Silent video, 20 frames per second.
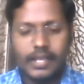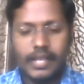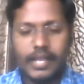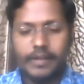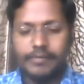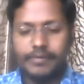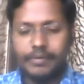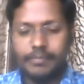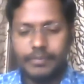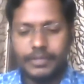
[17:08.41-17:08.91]

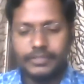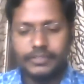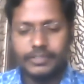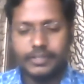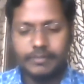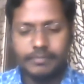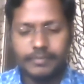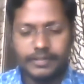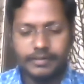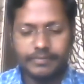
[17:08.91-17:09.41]
every
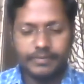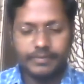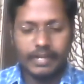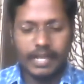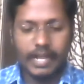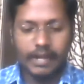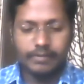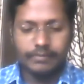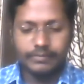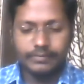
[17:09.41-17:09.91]
measurement will
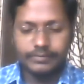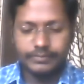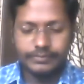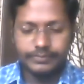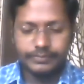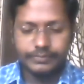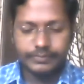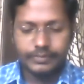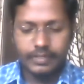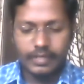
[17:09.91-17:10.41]
have
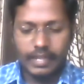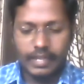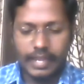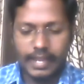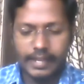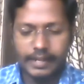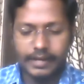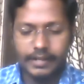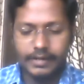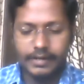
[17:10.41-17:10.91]

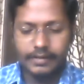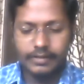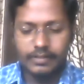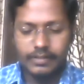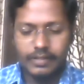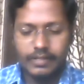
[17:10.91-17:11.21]
error,